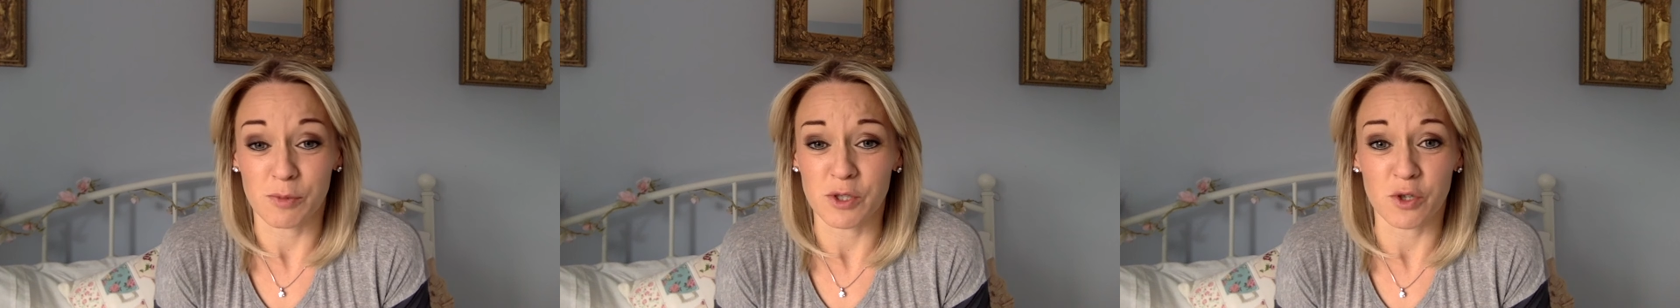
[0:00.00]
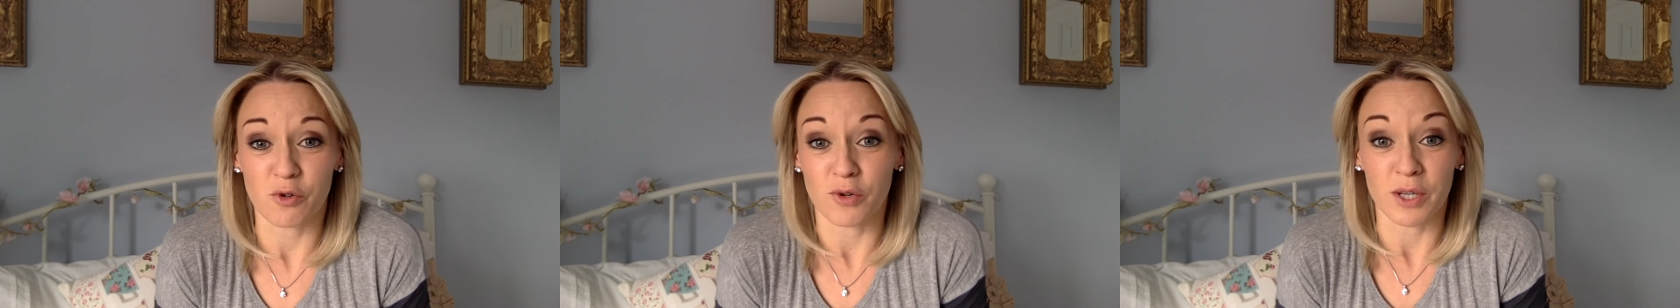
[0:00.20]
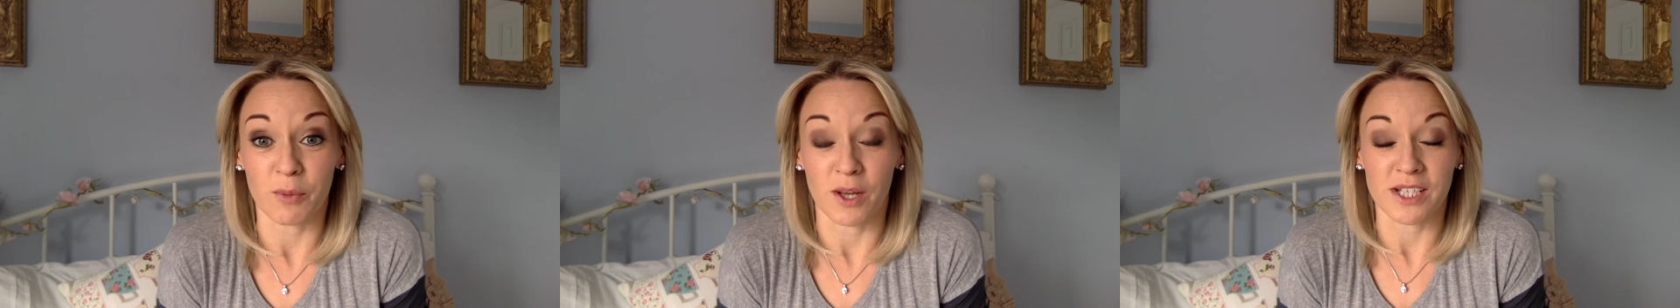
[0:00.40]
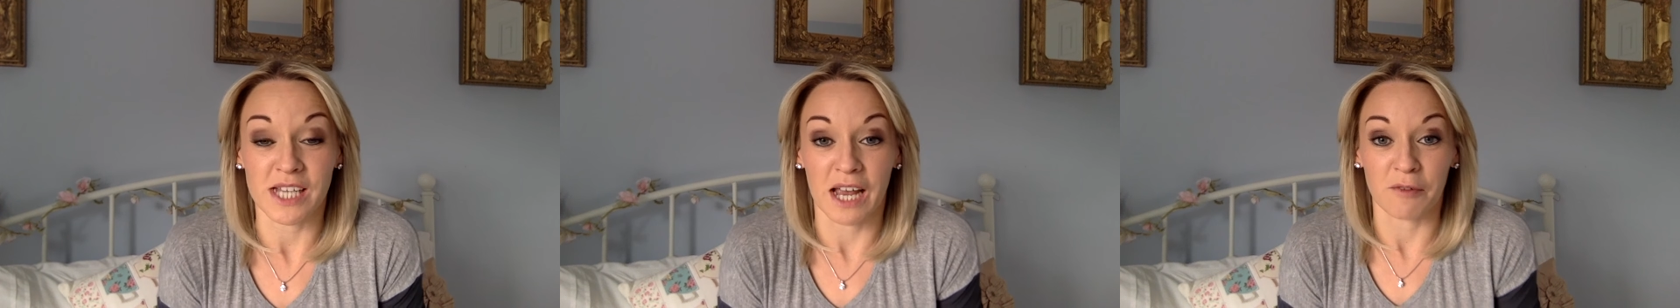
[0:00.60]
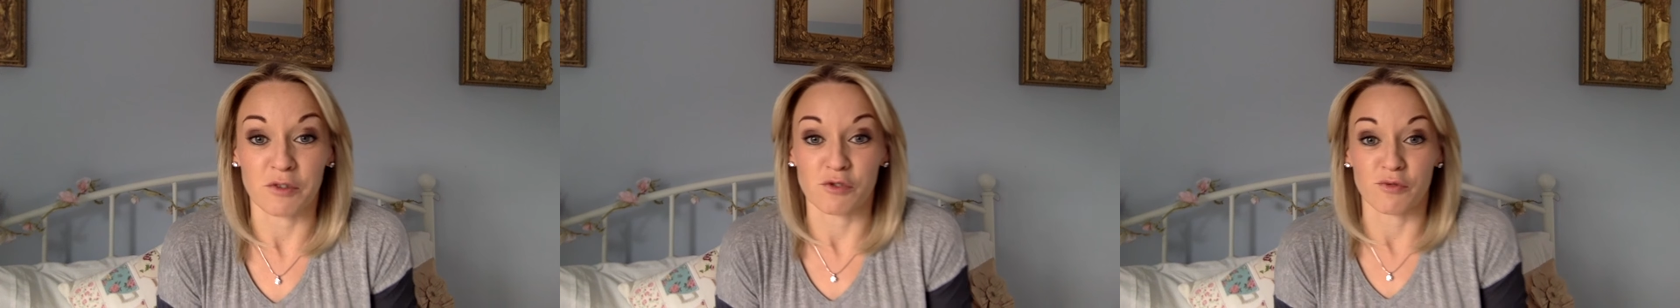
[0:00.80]
We don't really want to
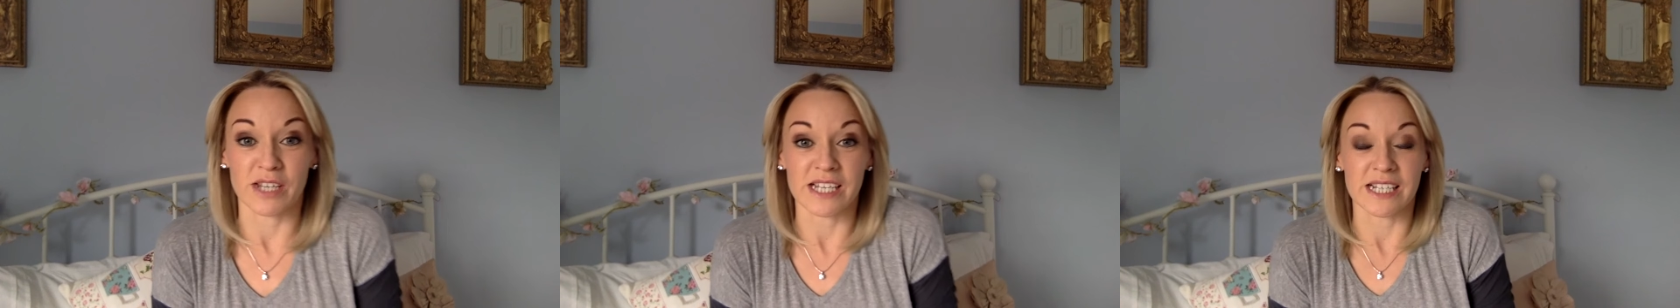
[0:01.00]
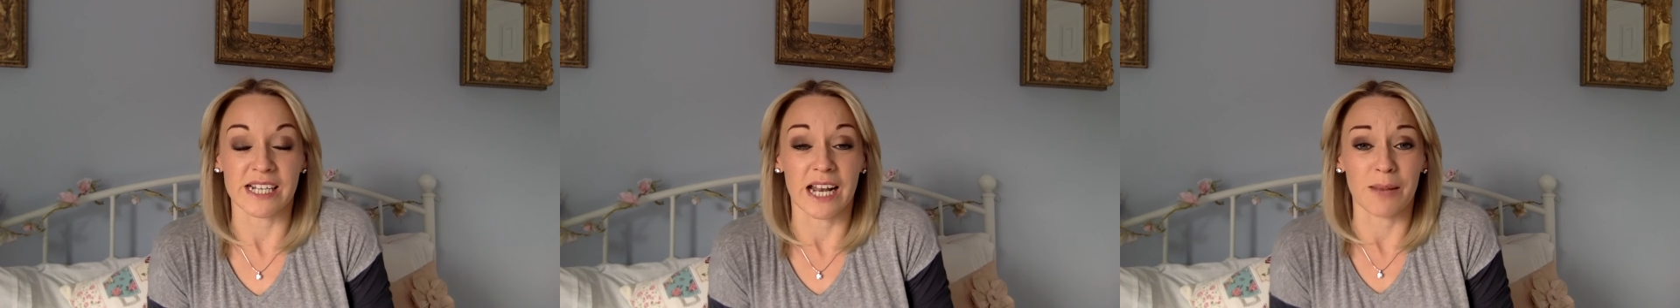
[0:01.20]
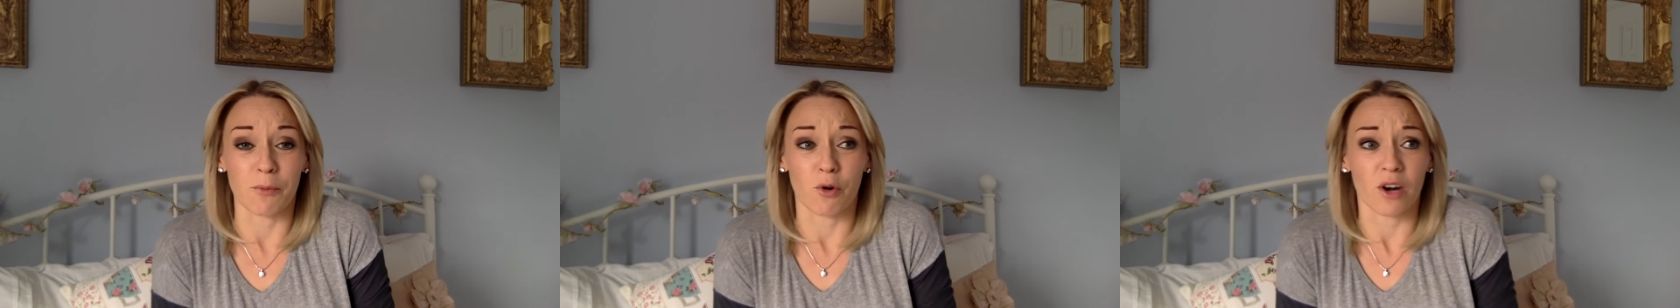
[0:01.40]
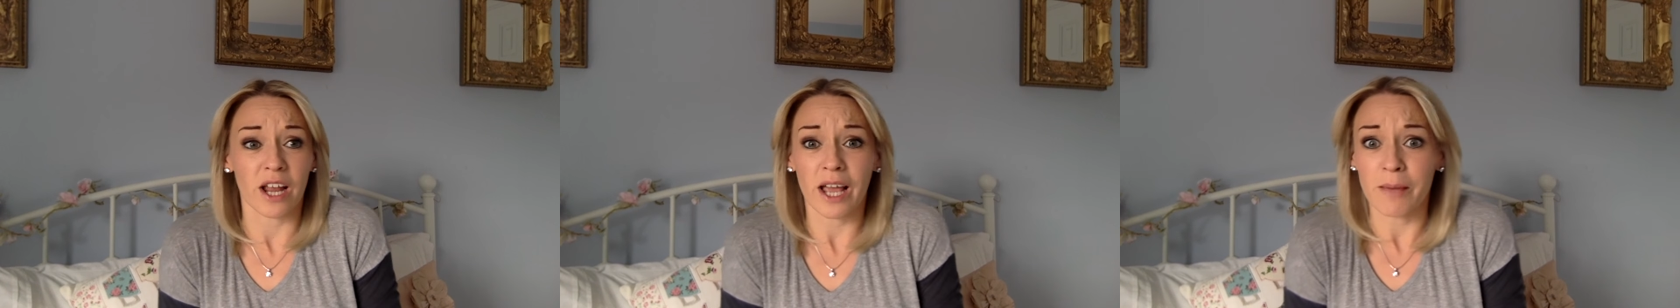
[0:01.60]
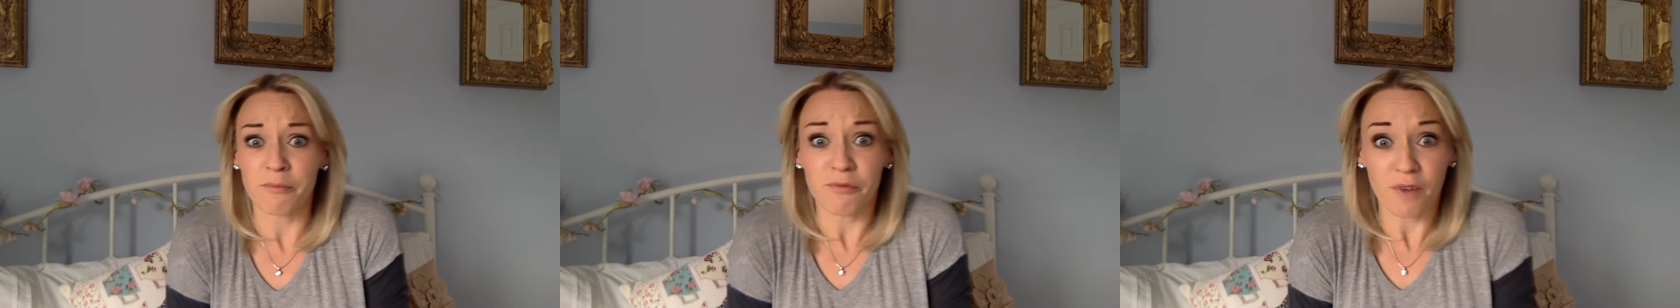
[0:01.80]
have to read it anymore.
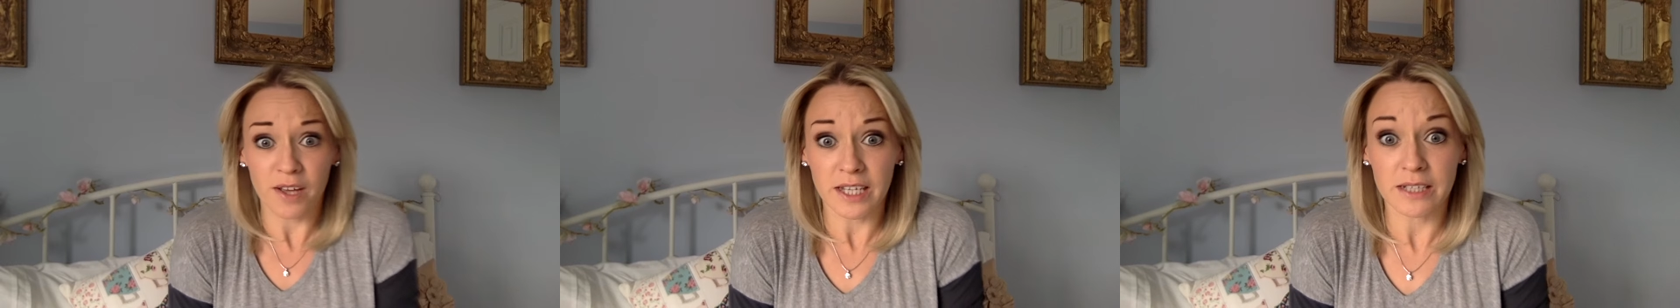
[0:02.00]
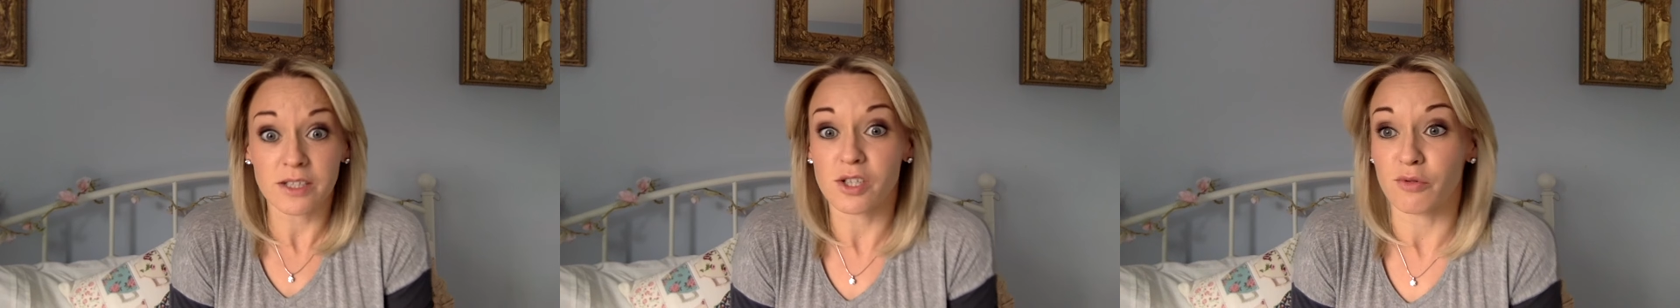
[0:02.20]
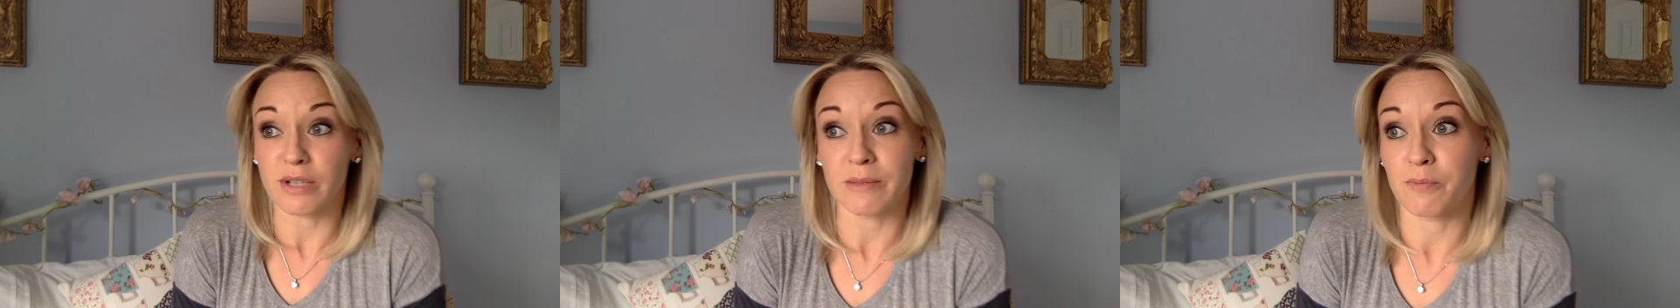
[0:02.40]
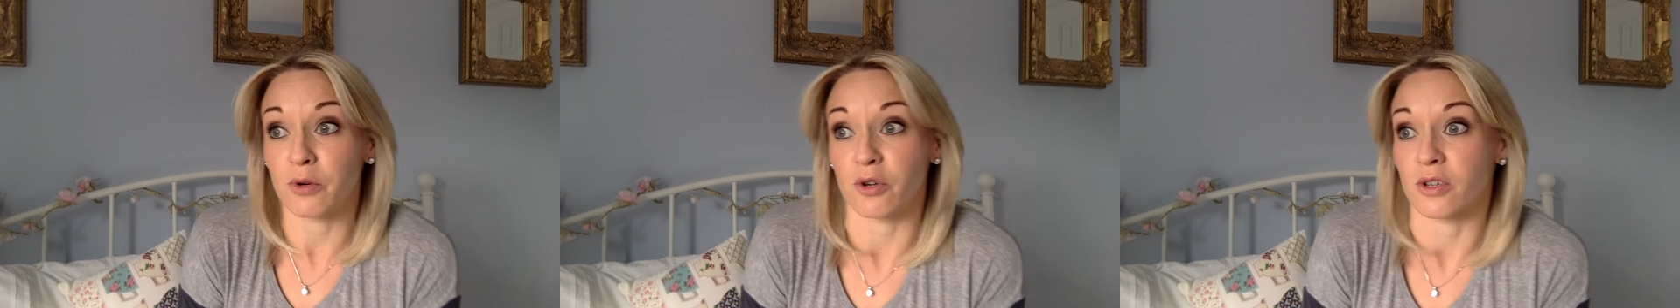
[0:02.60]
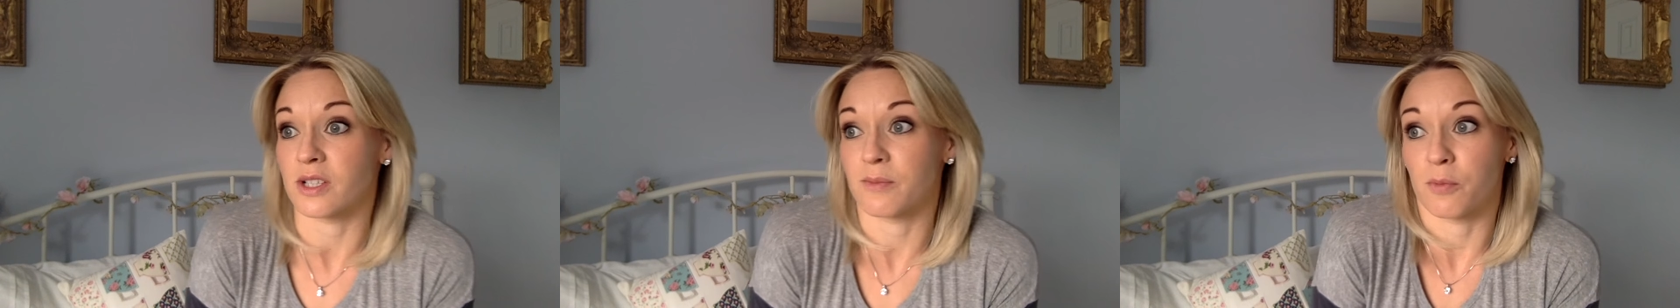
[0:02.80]
Like, I'm fine to read books.